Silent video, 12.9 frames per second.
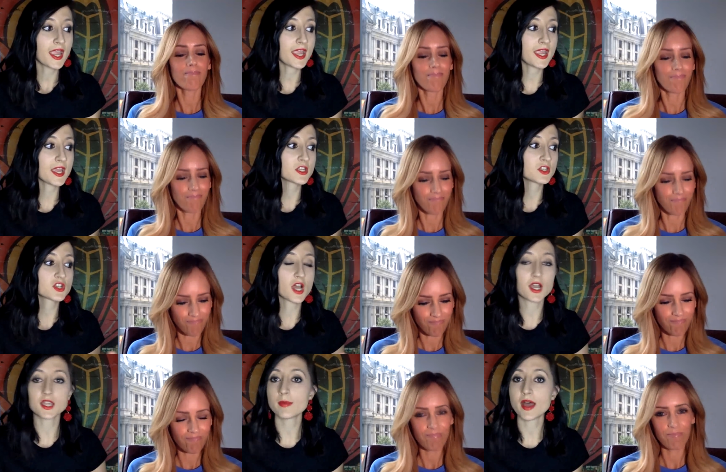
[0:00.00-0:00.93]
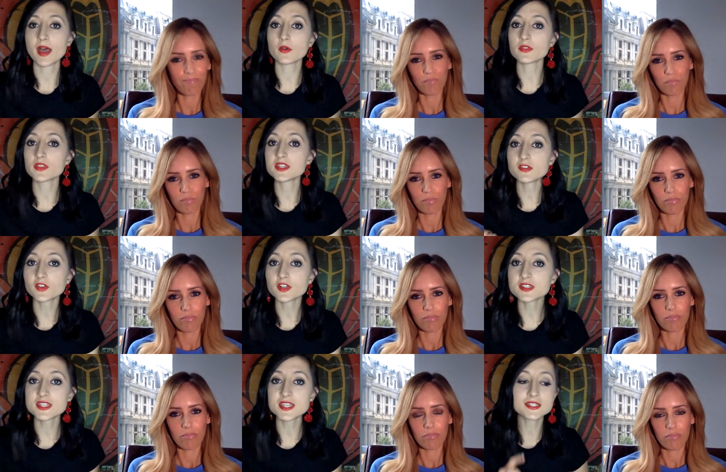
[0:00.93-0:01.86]
Speaker 1: and you're talking about the
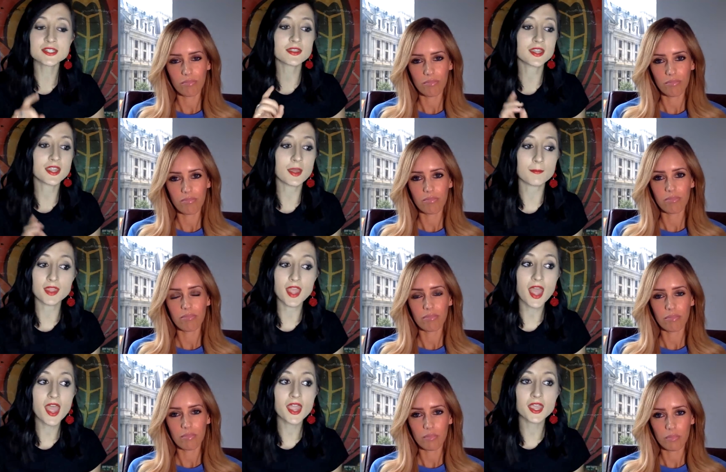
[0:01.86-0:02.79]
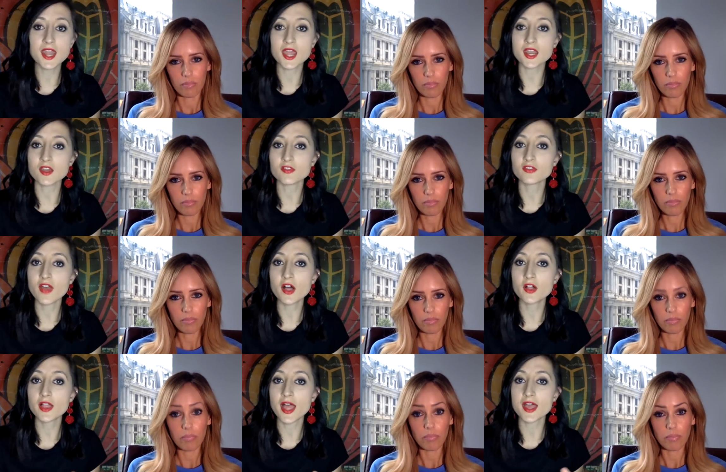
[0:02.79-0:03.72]
differences in the NBA and
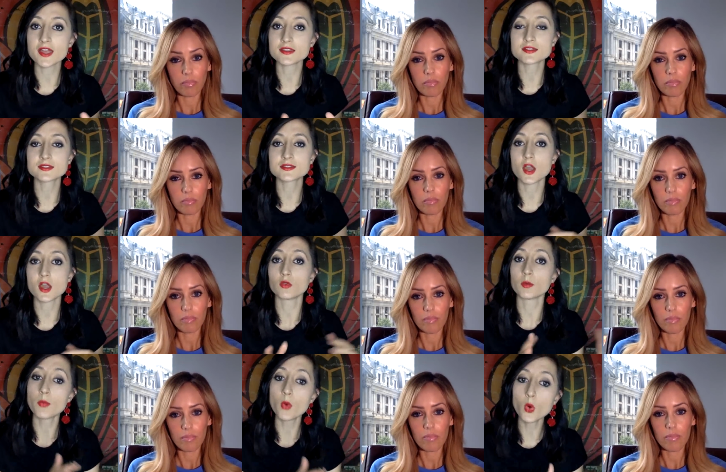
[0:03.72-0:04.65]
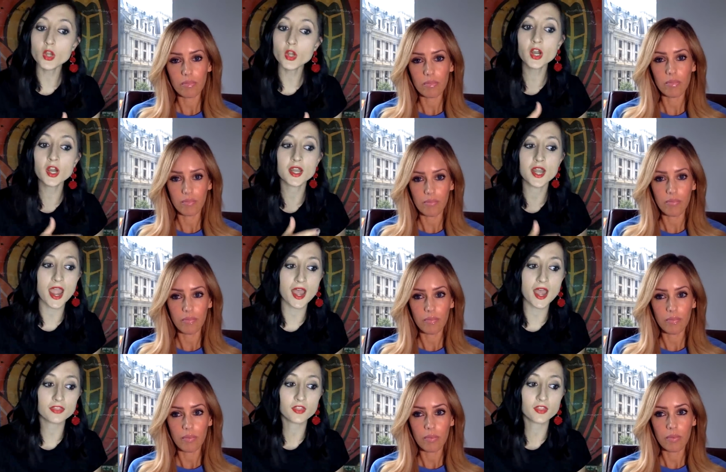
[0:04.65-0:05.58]
NFL as a reporter, an
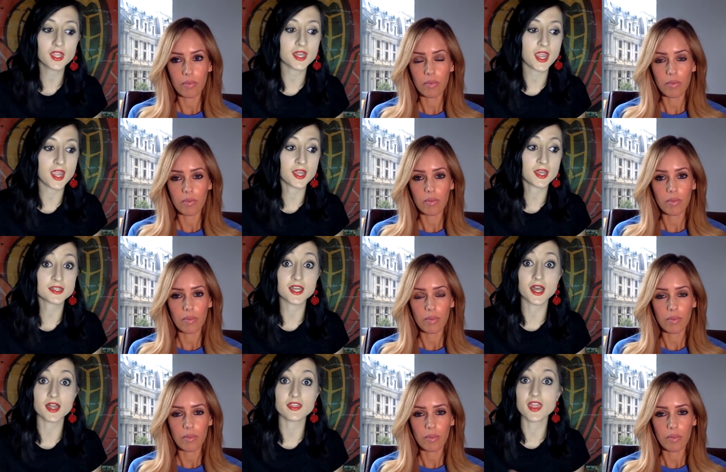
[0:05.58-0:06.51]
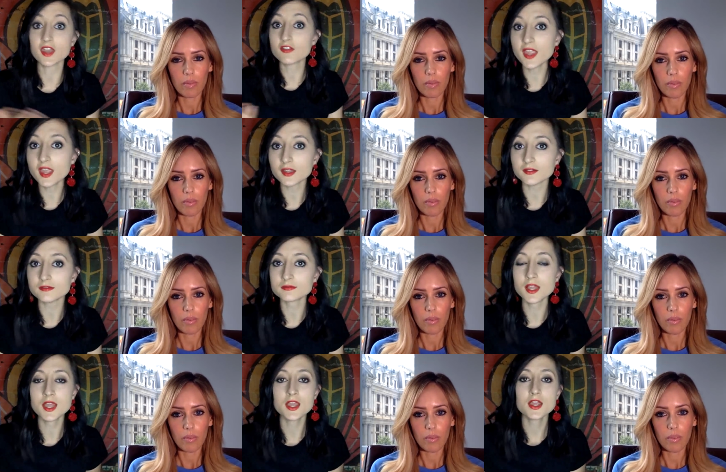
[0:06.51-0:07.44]
athlete, and uh, then a fan.
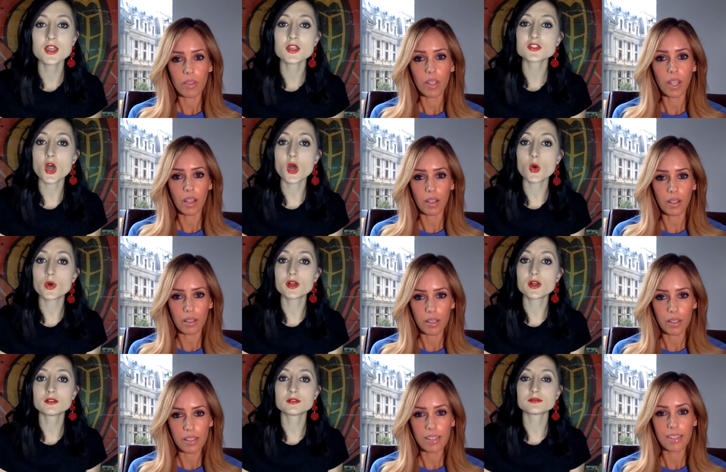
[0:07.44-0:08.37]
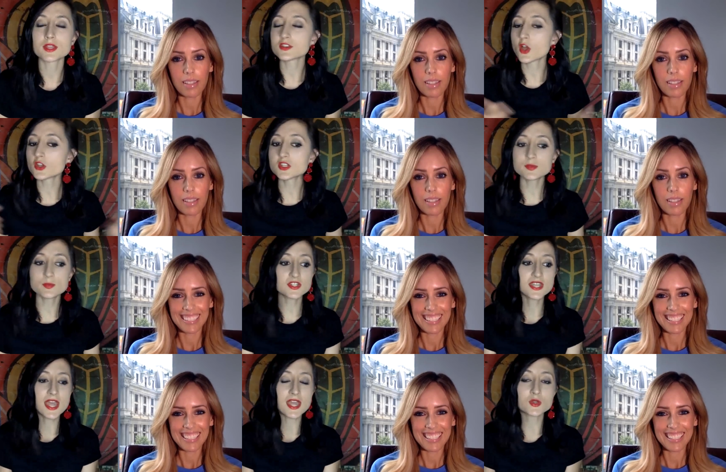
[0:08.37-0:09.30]
Yeah. So let's all just
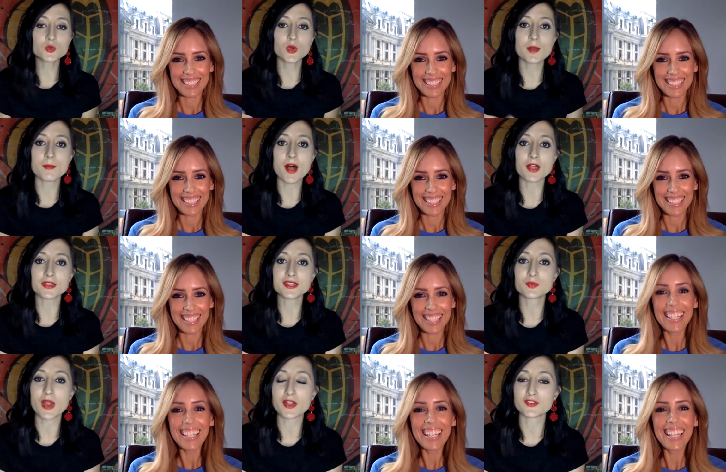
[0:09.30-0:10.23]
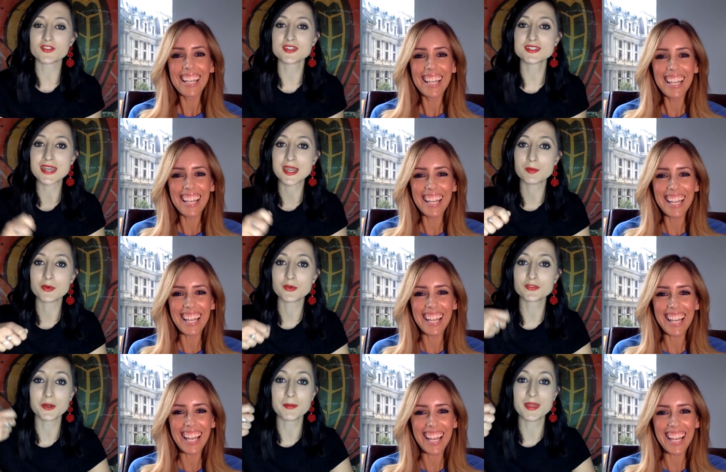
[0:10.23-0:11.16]
pretend we're at Molly's breakfast
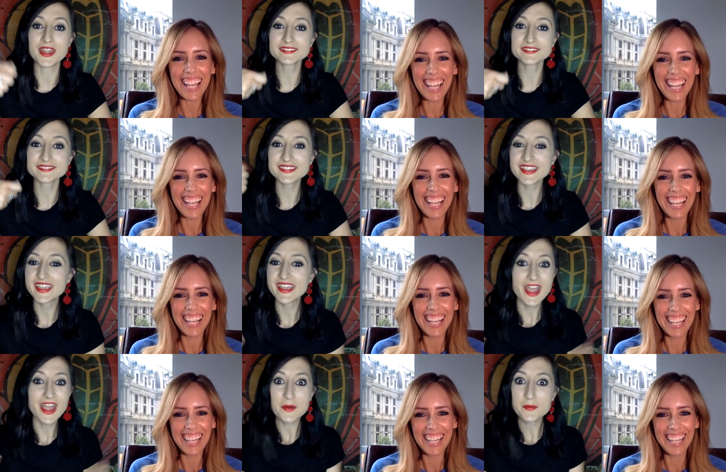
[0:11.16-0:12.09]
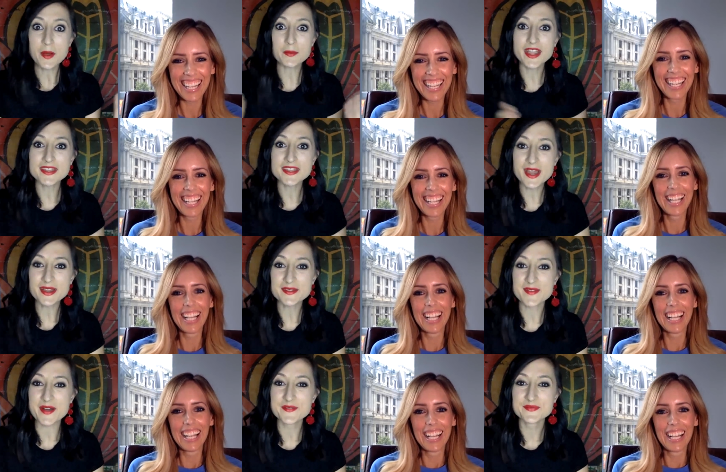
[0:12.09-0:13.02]
table for a minute. What were you guys
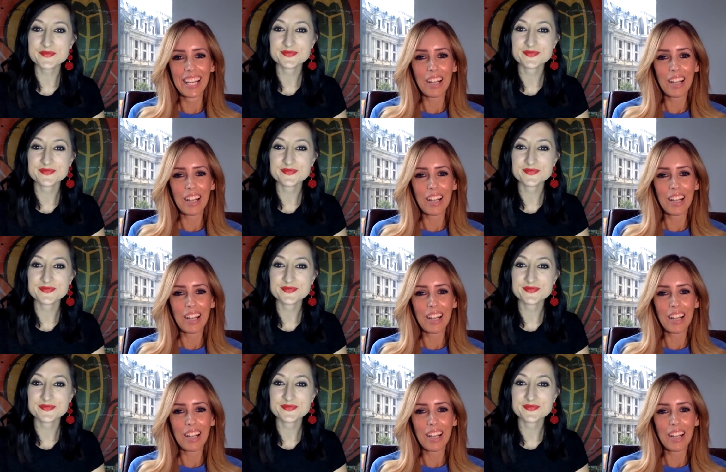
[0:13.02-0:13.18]
talking about?